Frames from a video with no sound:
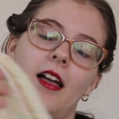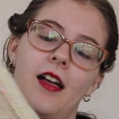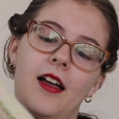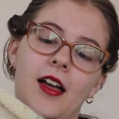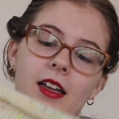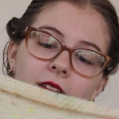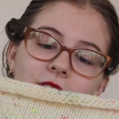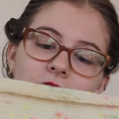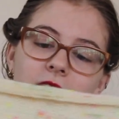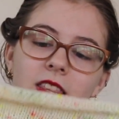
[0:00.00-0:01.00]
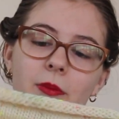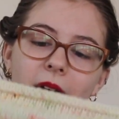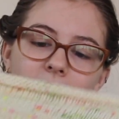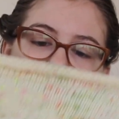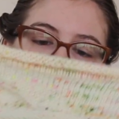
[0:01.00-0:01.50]
I have just knit the
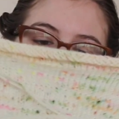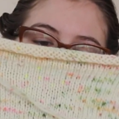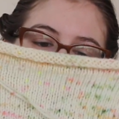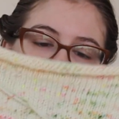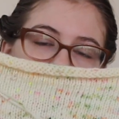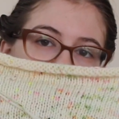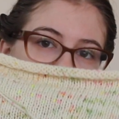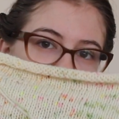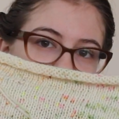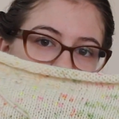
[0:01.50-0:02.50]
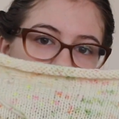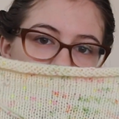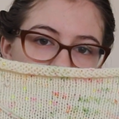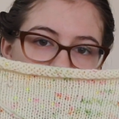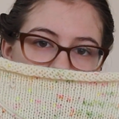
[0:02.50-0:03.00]
back piece. I'm waiting to
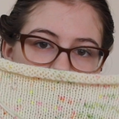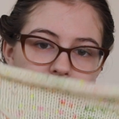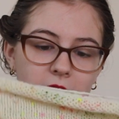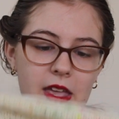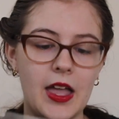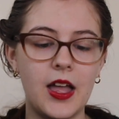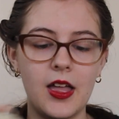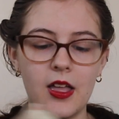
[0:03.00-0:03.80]
pick up the